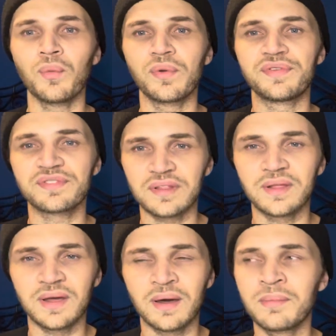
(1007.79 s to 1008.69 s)
with
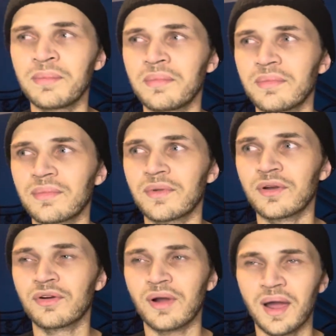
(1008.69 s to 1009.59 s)
Slim
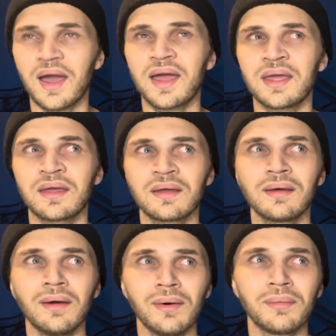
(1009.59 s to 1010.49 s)
crying,
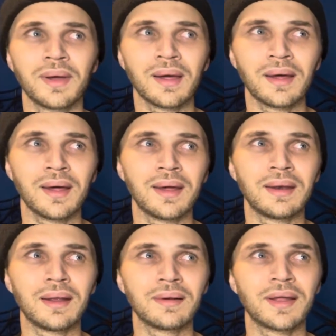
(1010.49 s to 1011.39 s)
oh my God.